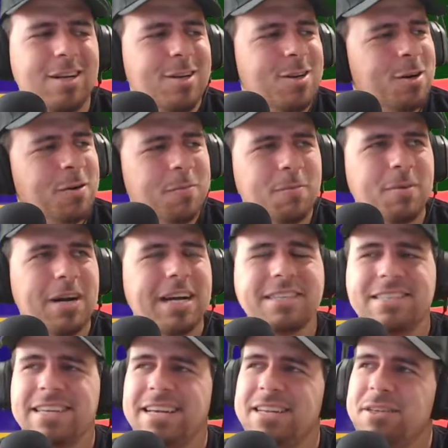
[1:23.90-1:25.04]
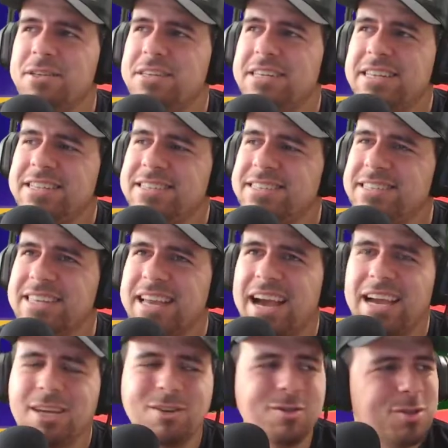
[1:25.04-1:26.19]
No, I said this is the
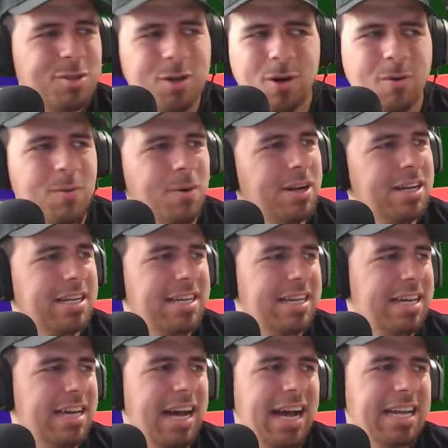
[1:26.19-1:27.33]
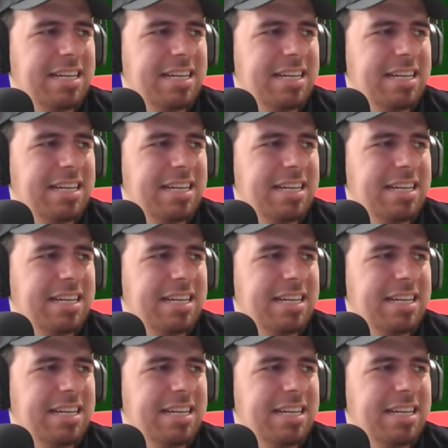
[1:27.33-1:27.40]
guy you don't want to get.